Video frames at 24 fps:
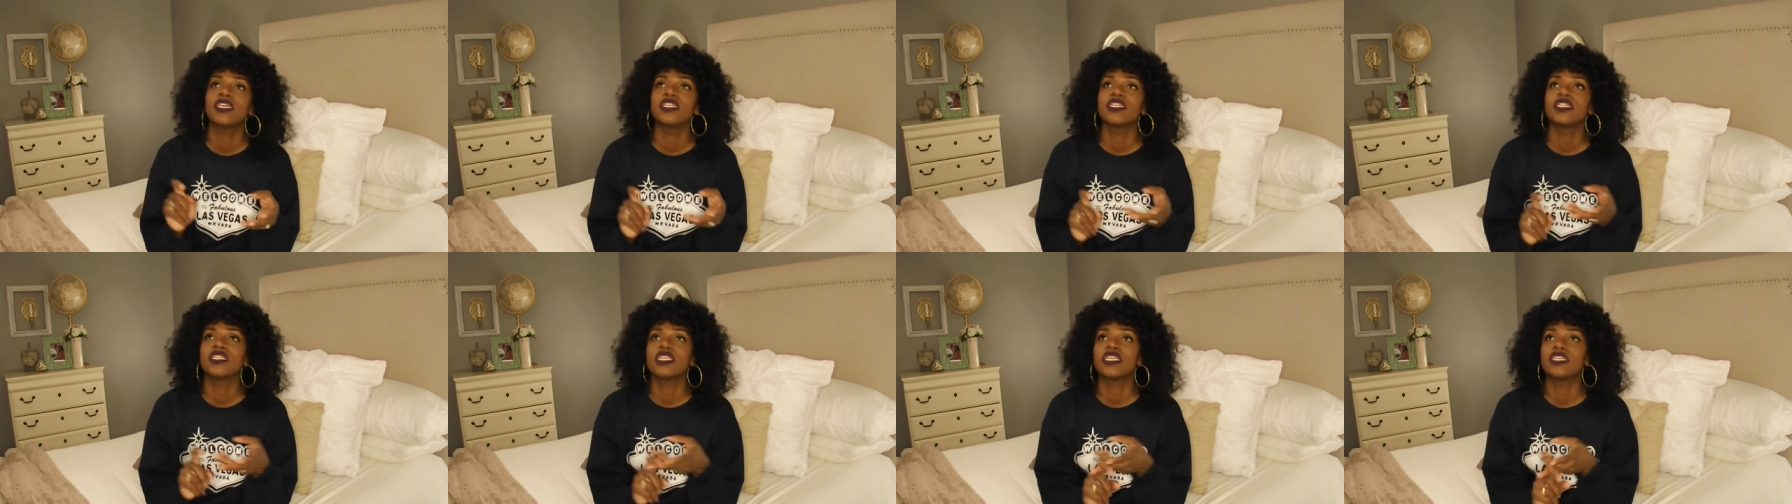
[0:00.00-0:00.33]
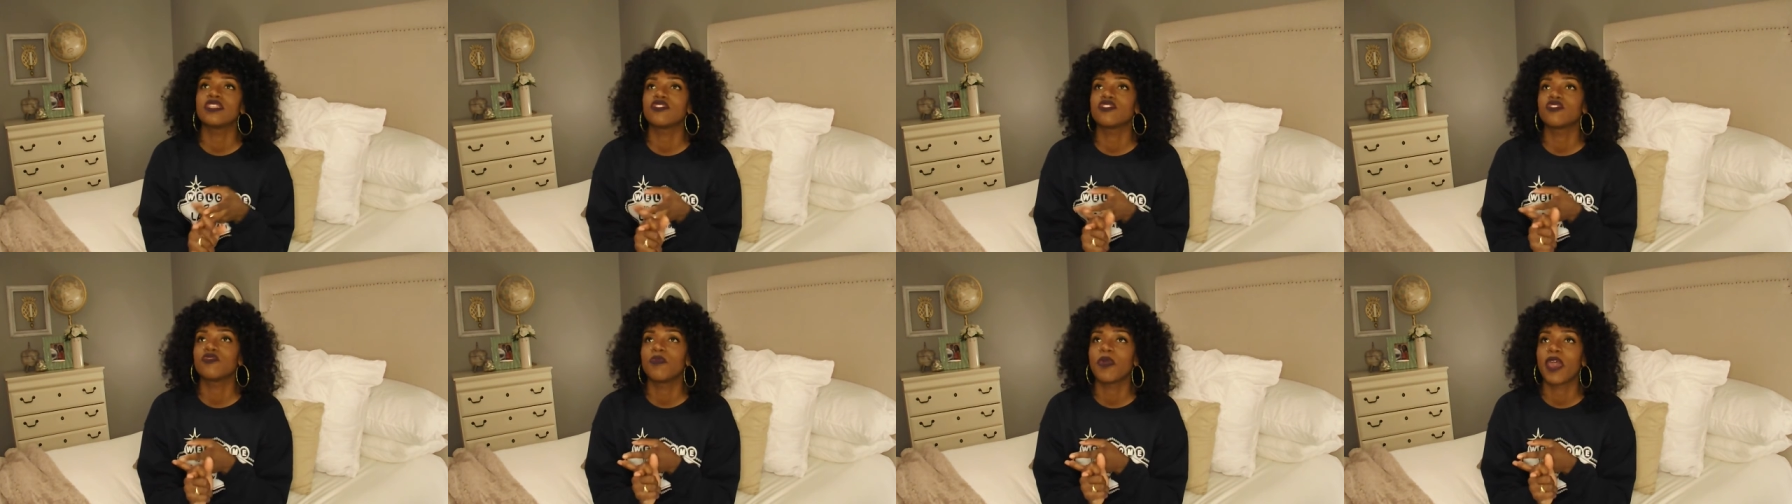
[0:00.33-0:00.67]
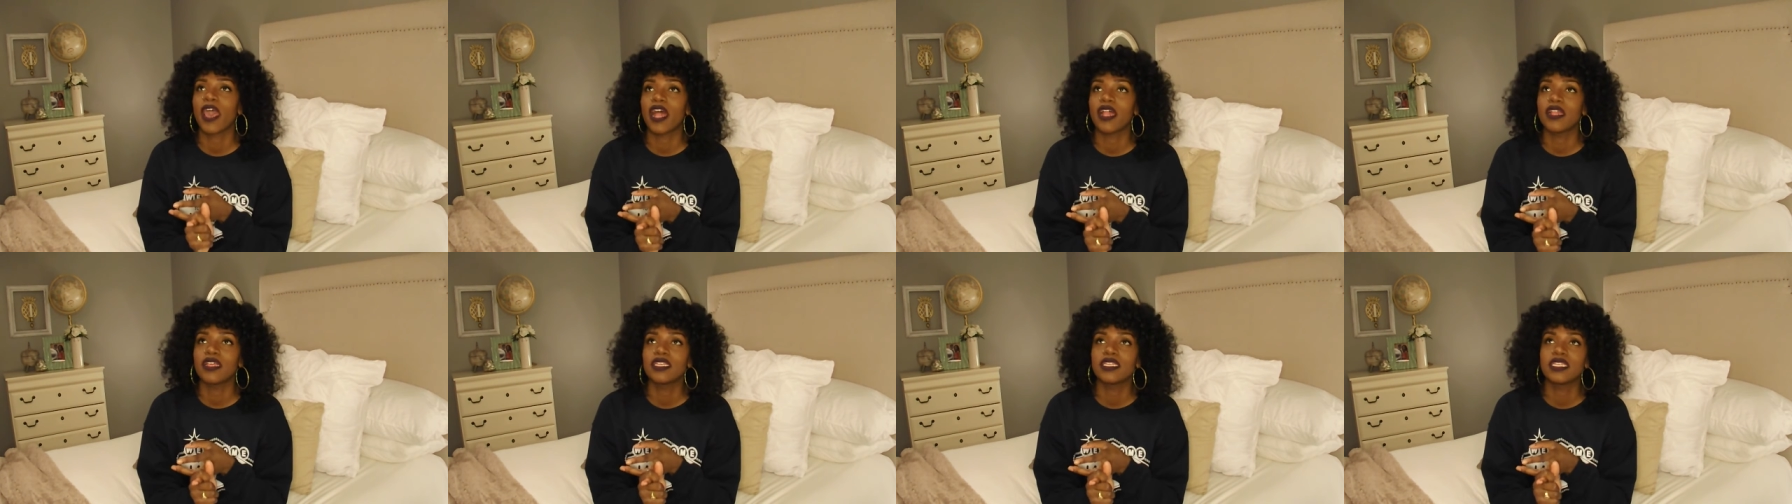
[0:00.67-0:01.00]
Caesar's
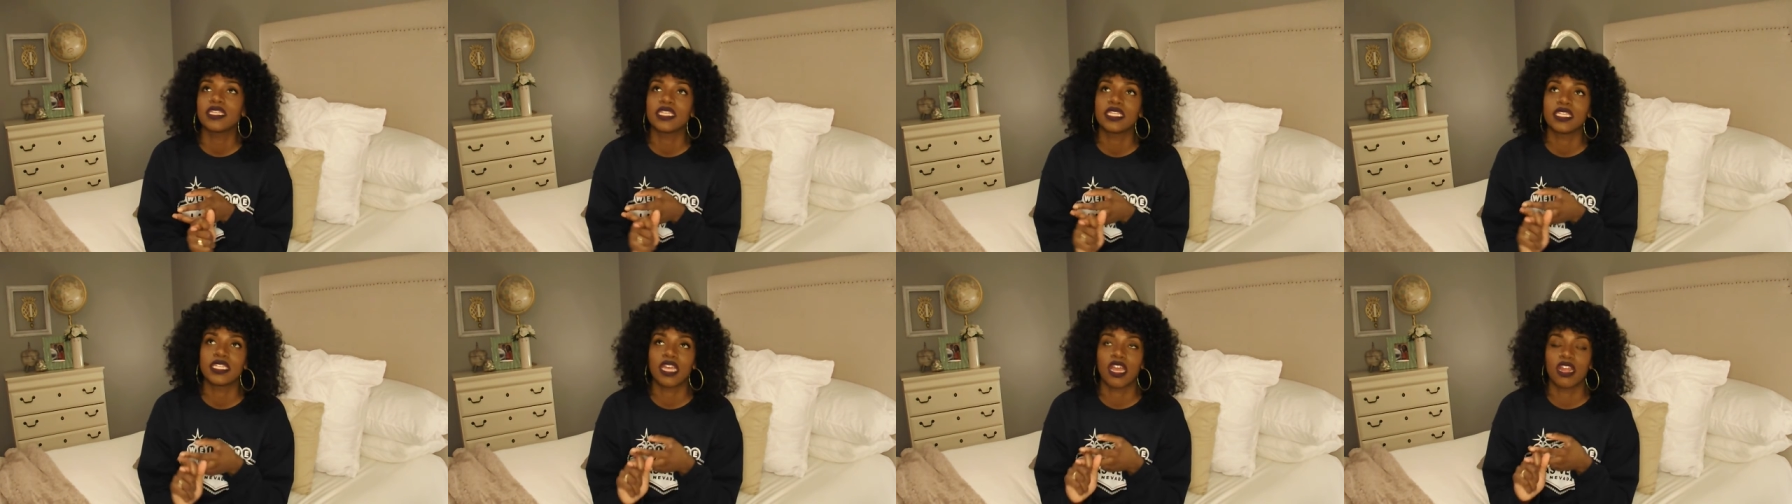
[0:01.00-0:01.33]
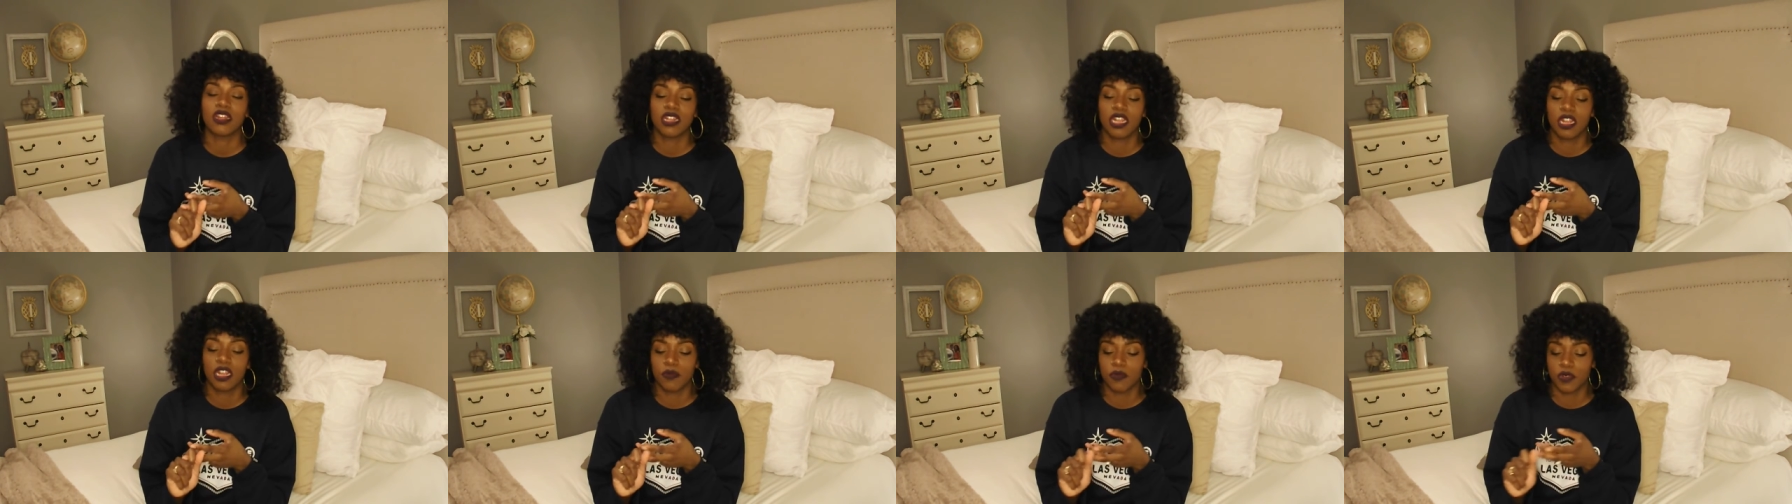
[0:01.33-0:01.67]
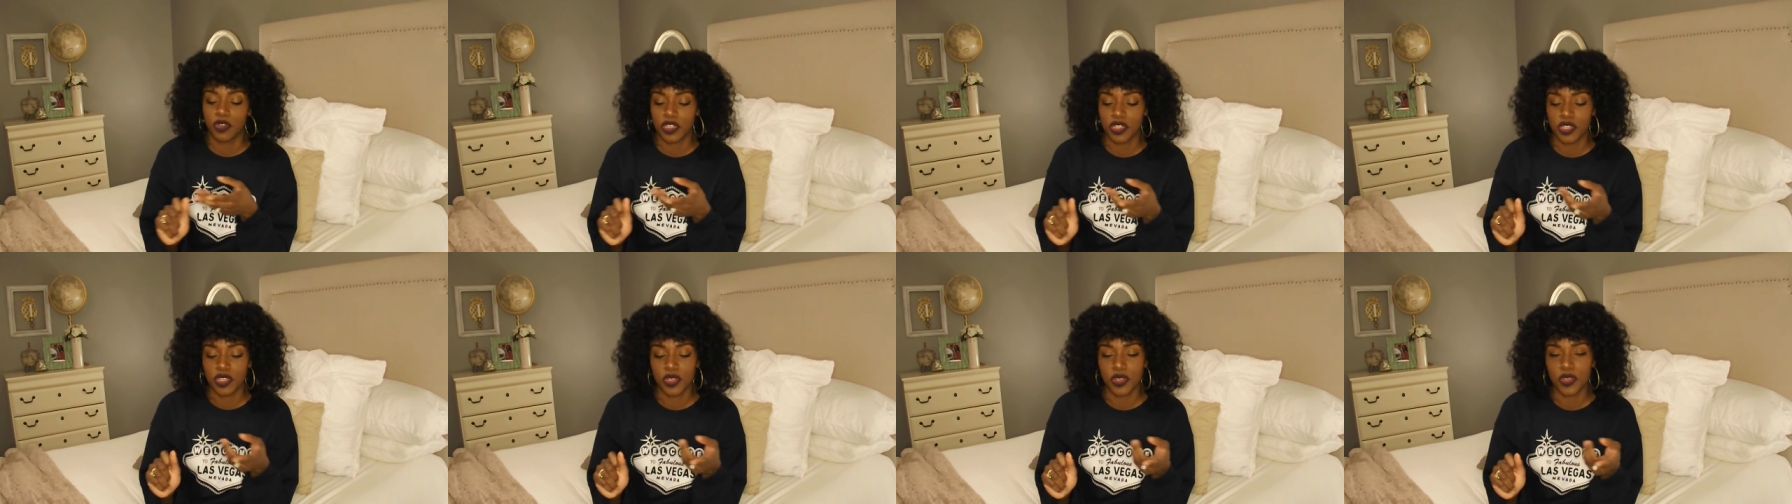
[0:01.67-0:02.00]
Palace is our number
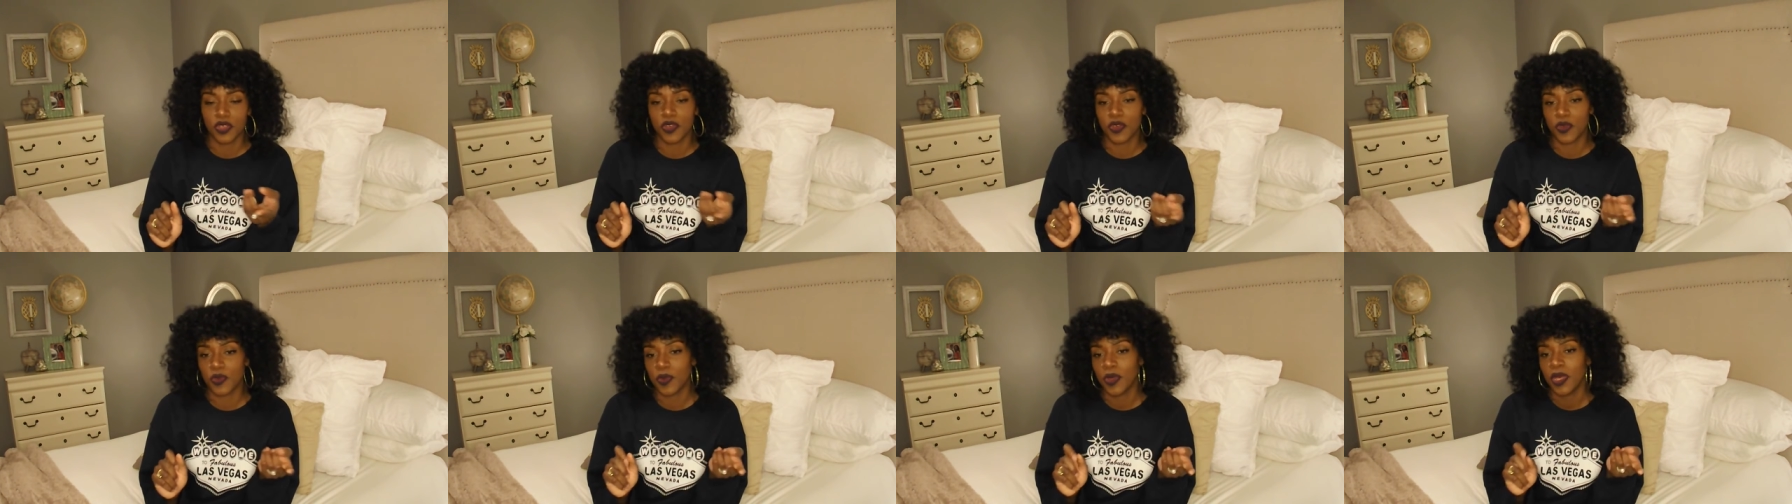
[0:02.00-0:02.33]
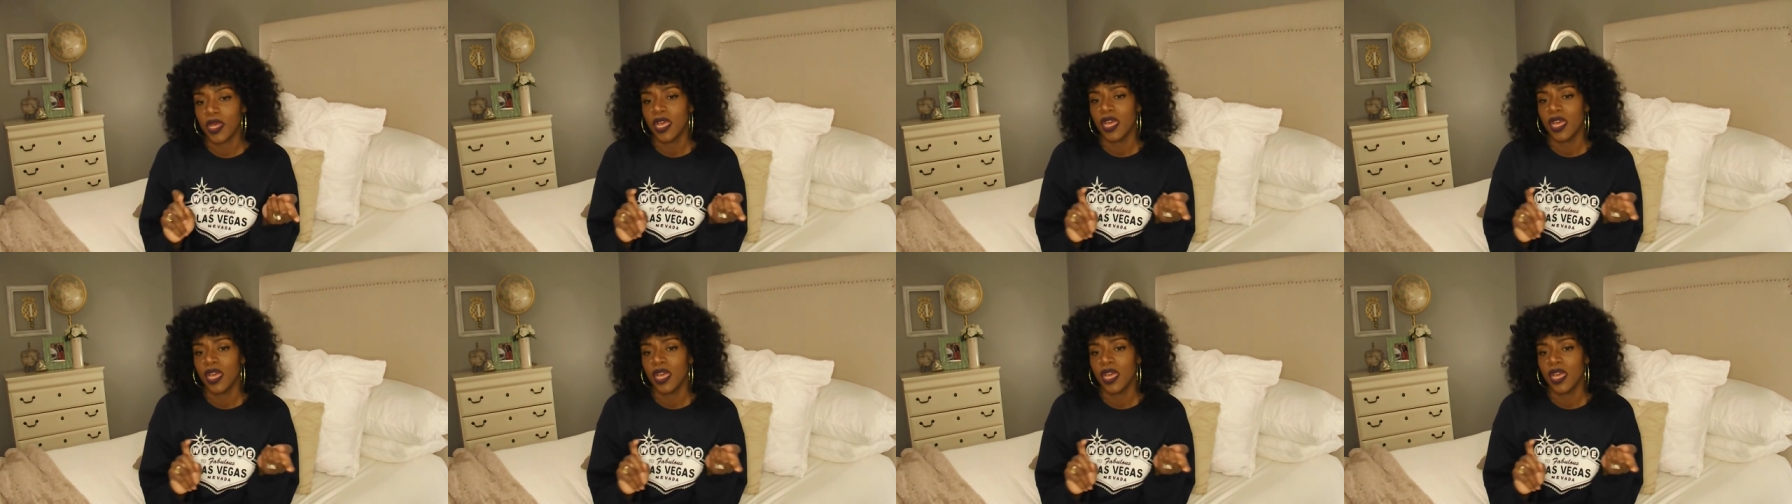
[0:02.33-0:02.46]
2.